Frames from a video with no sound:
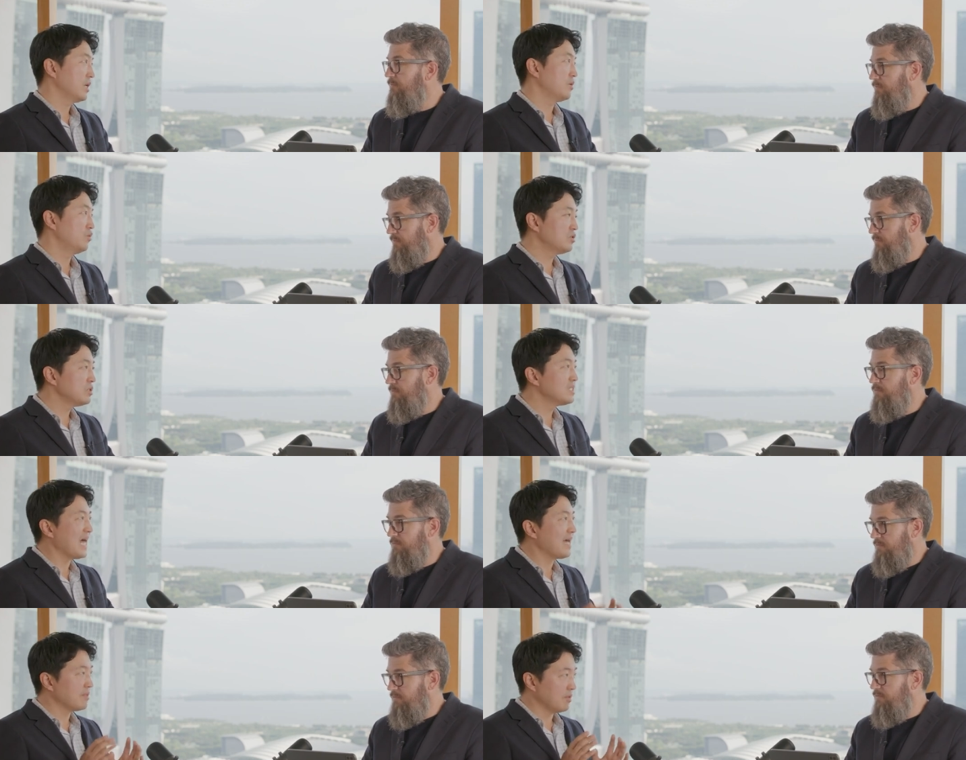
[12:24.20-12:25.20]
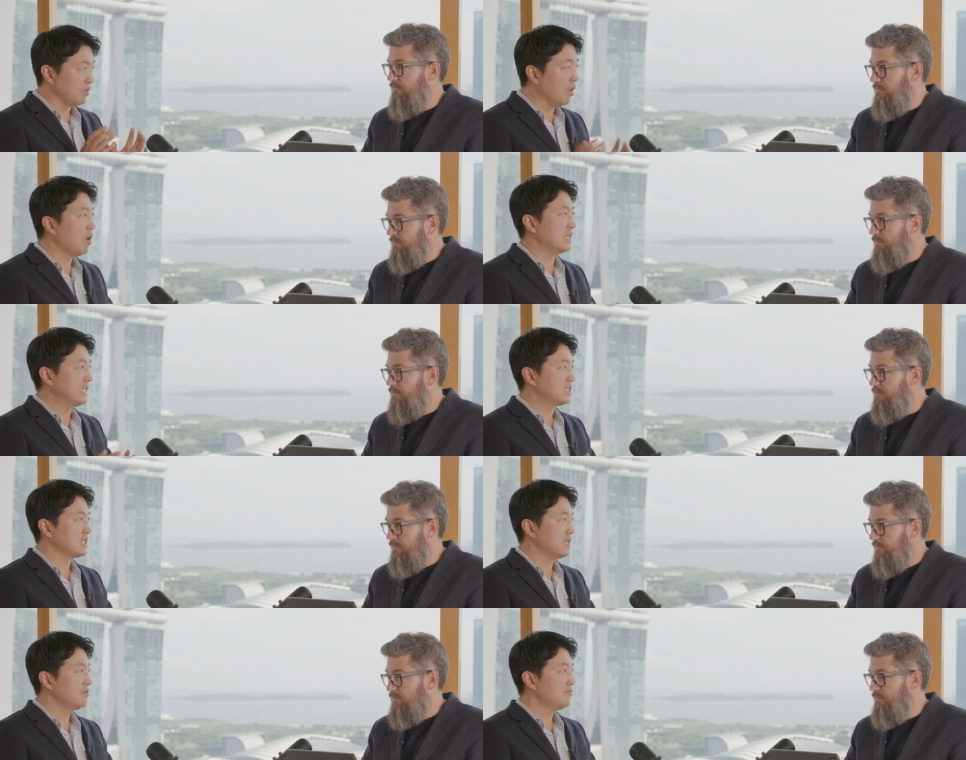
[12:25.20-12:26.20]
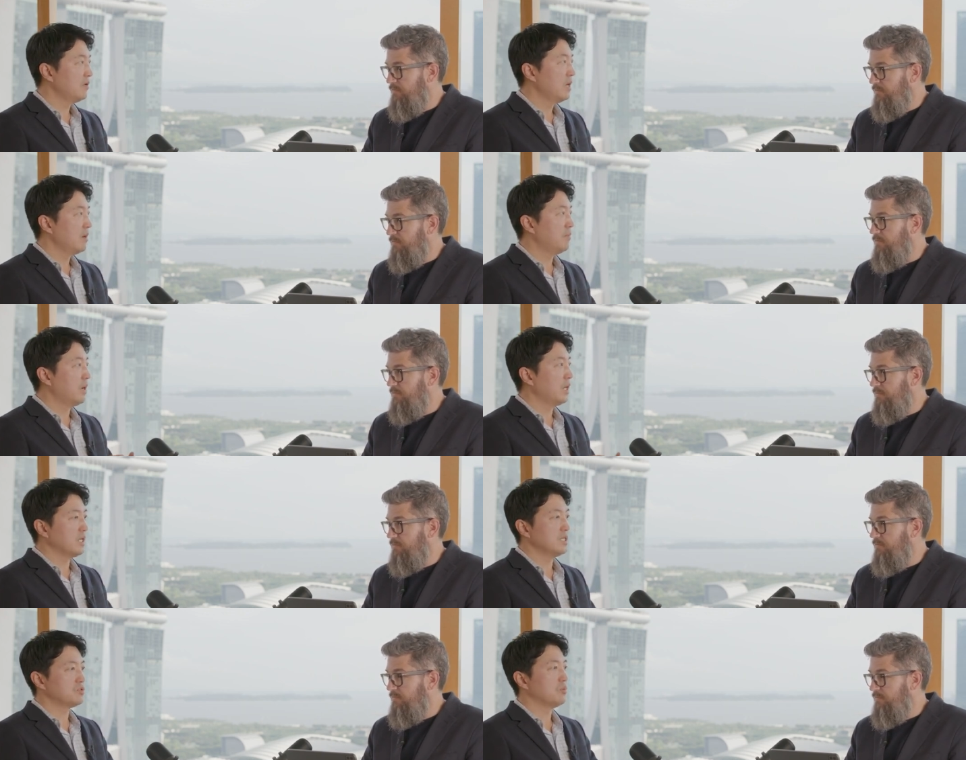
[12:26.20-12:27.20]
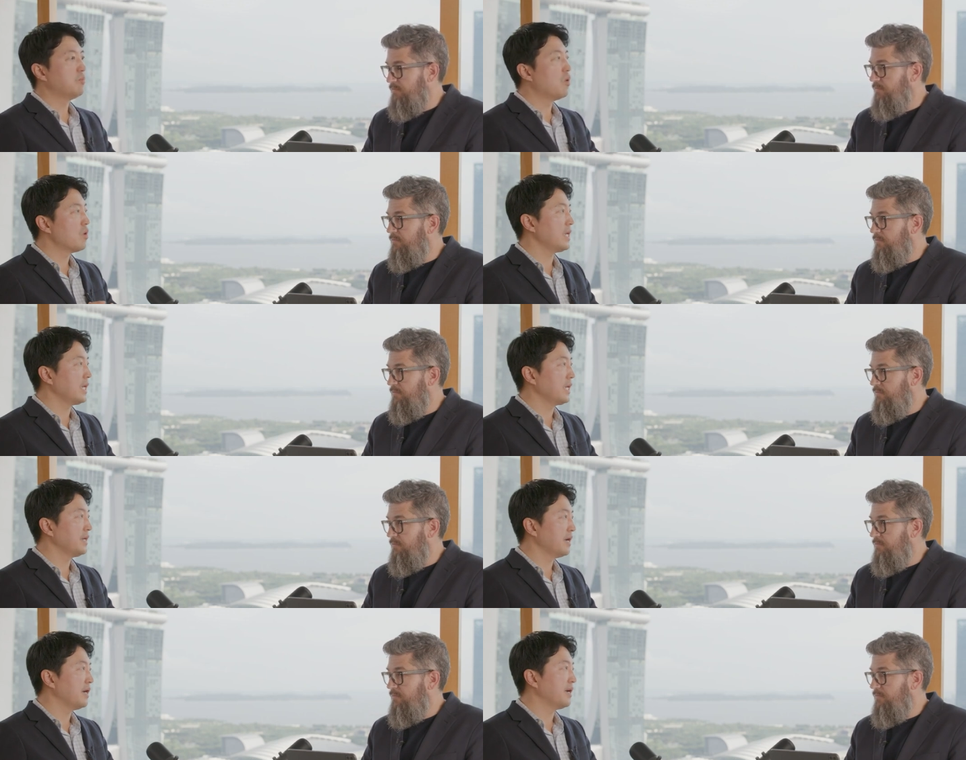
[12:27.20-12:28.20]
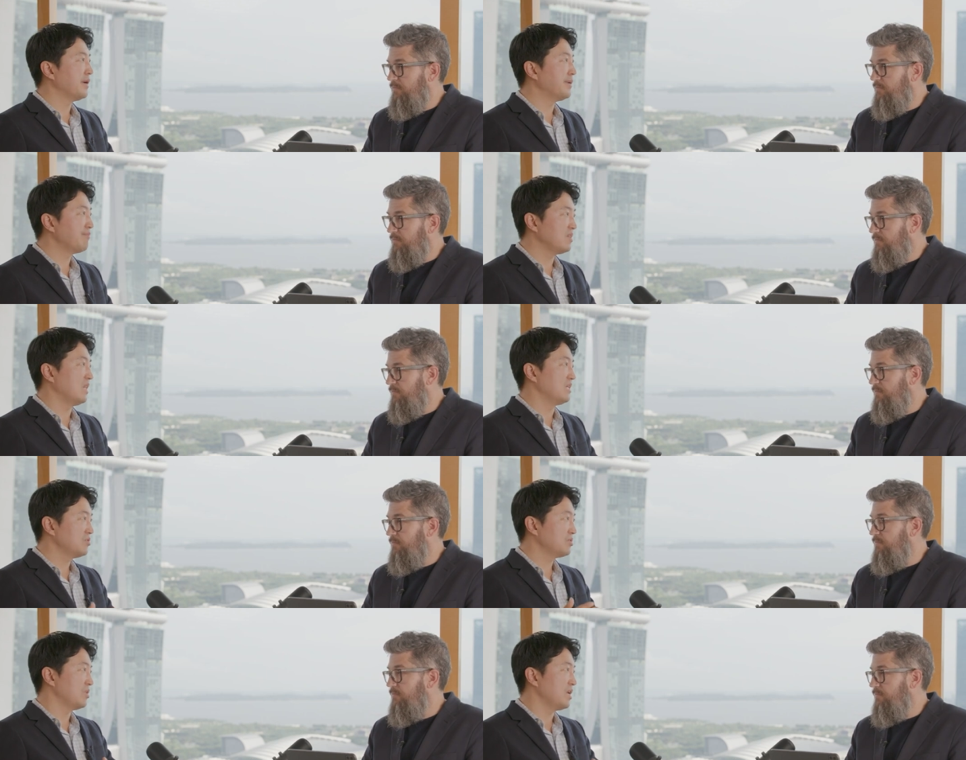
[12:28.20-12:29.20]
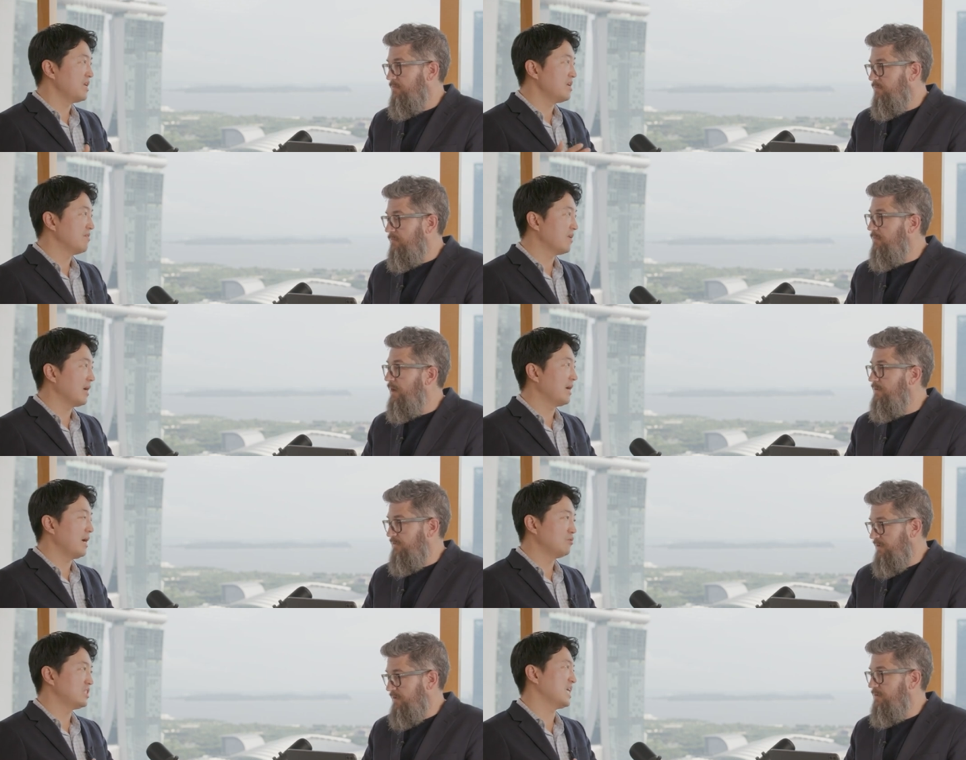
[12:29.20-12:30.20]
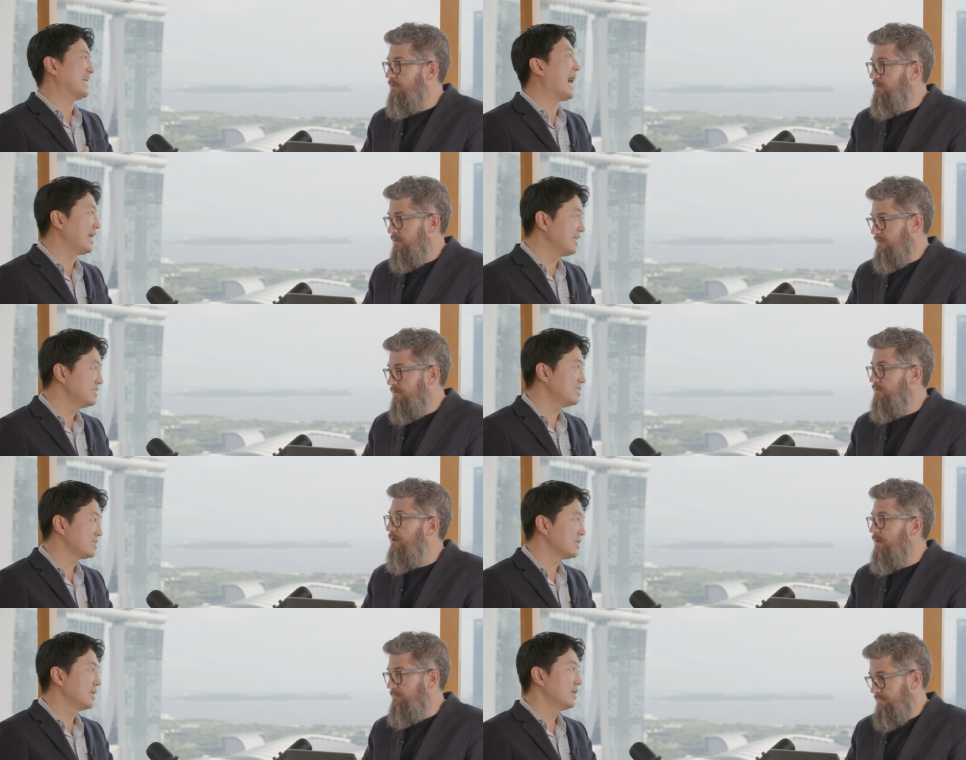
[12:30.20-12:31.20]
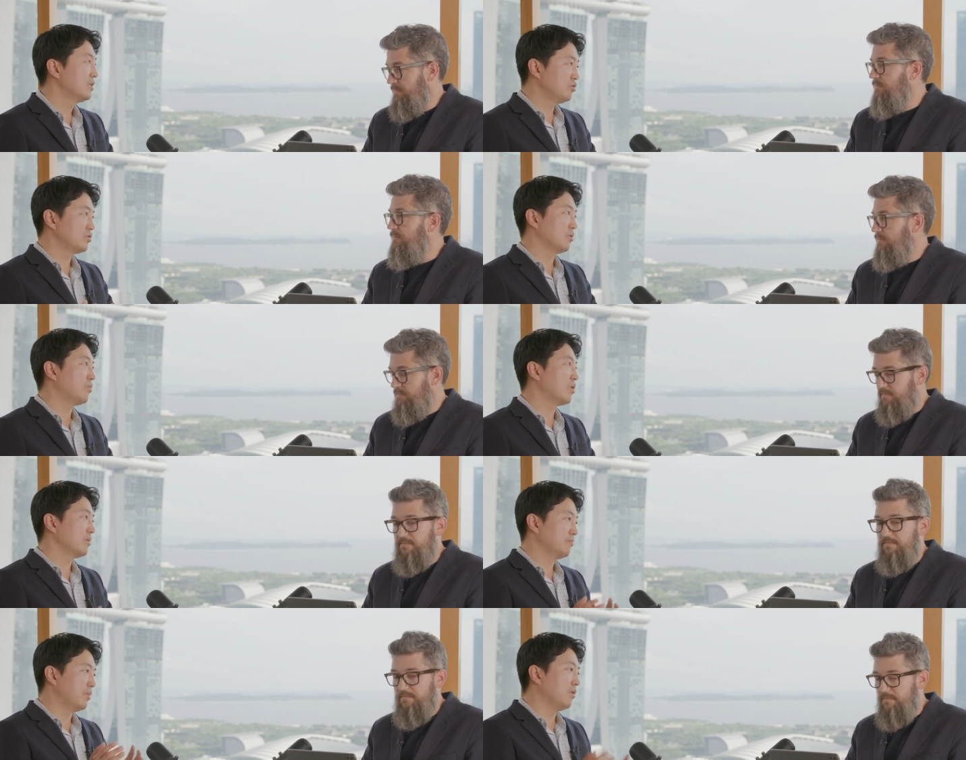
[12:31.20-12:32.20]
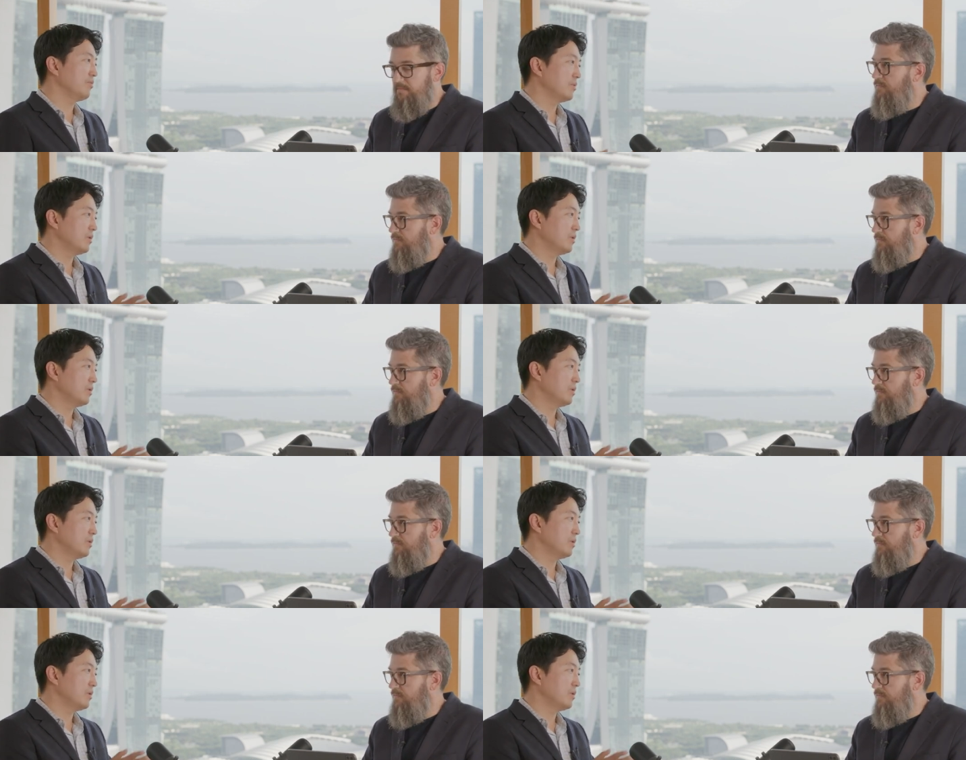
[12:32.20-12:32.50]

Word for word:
Speaker 1: which is not the law itself, but a supporting um, legislative, I, I, would say, guidance. Yeah to support both